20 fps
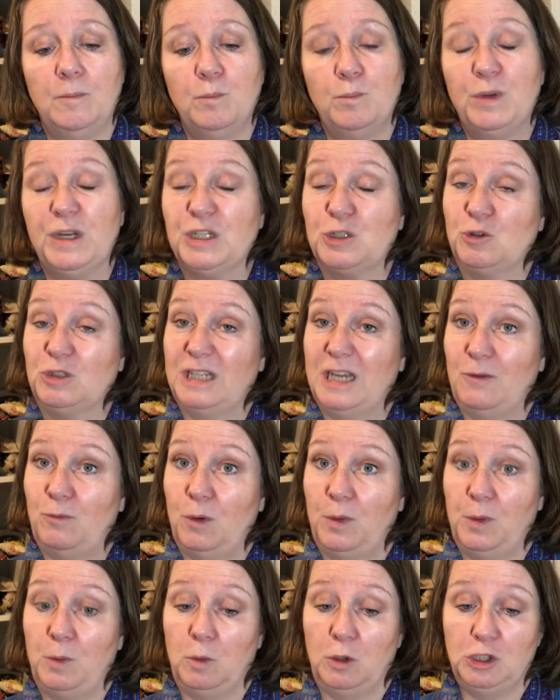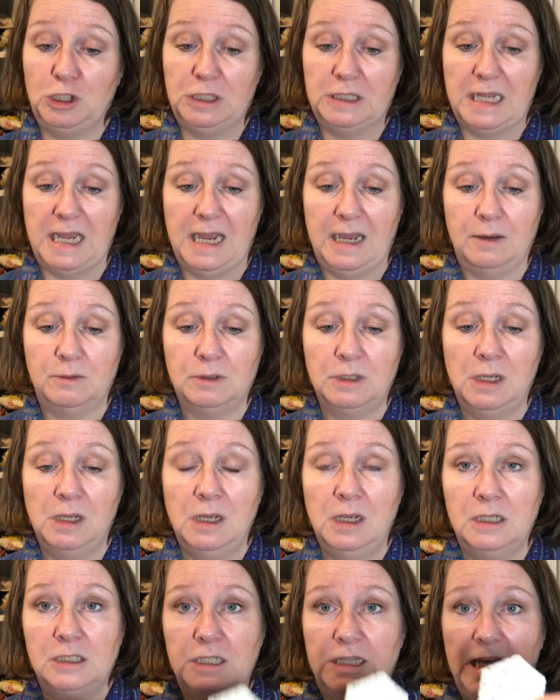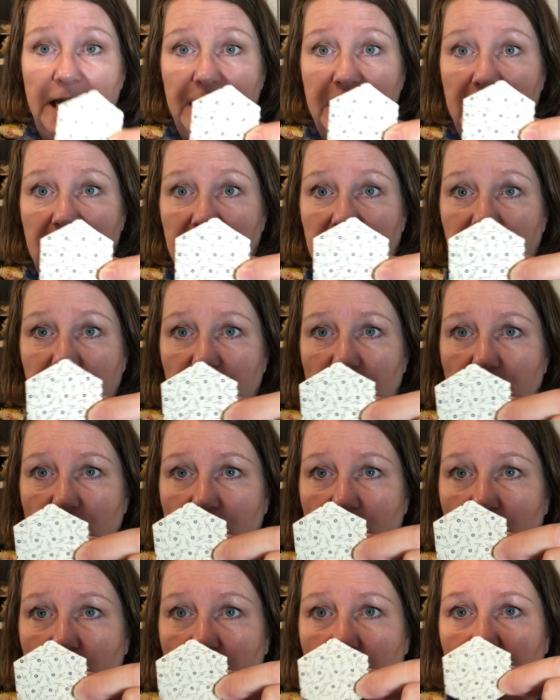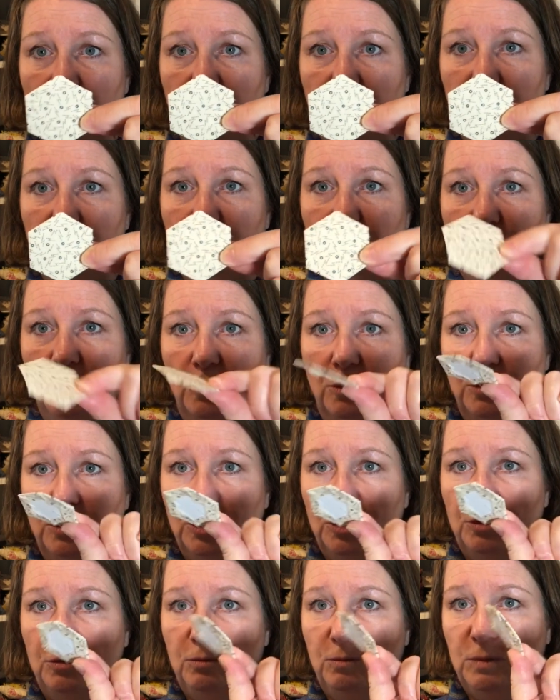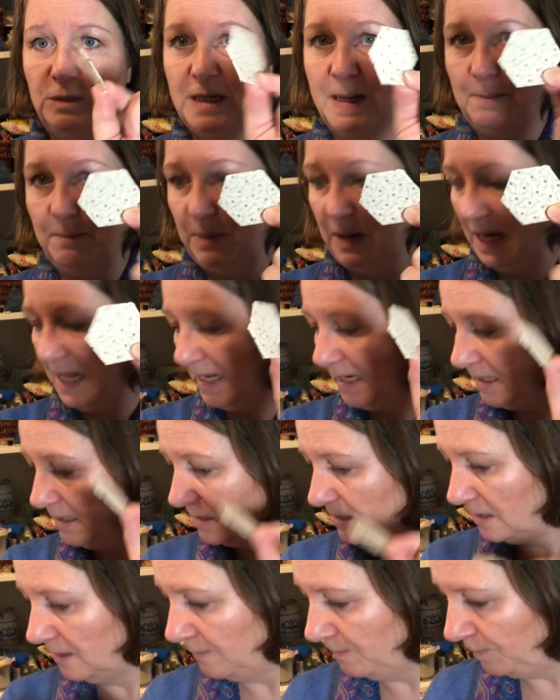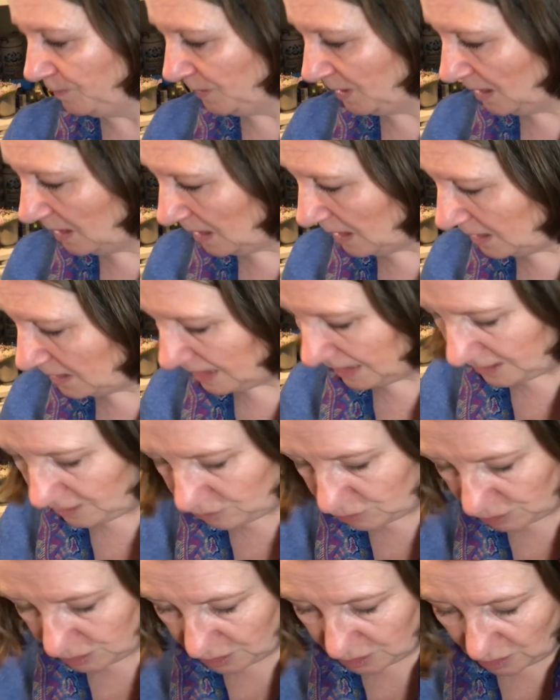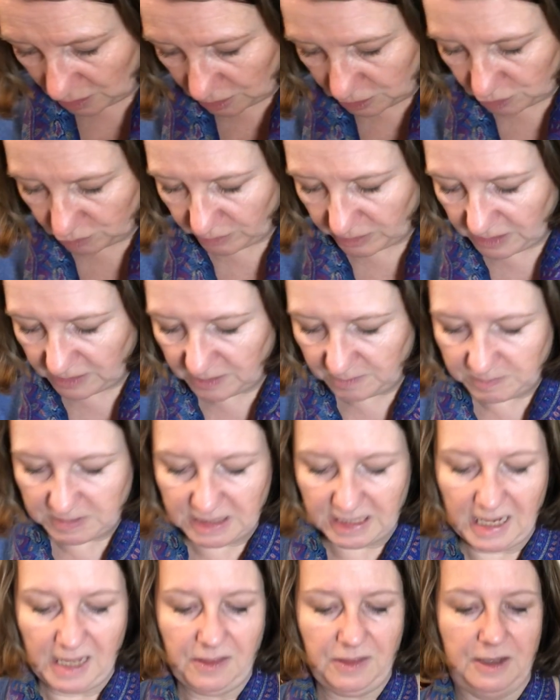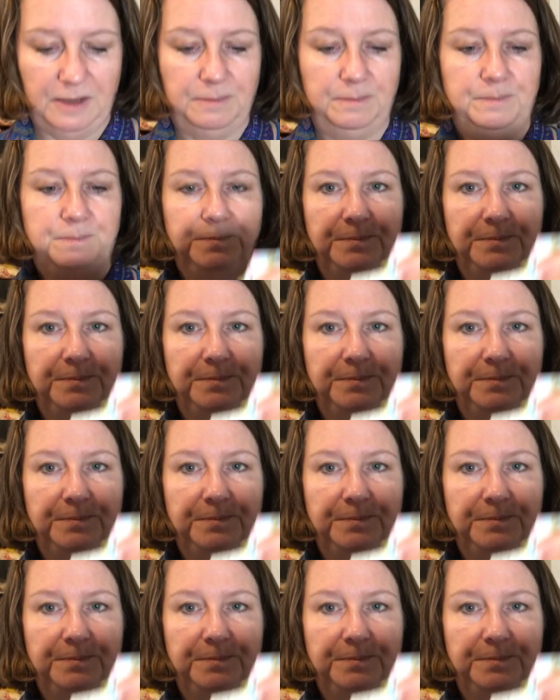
but it's good to have one that washes out. So that then gives you your template, and then you just start joining them together.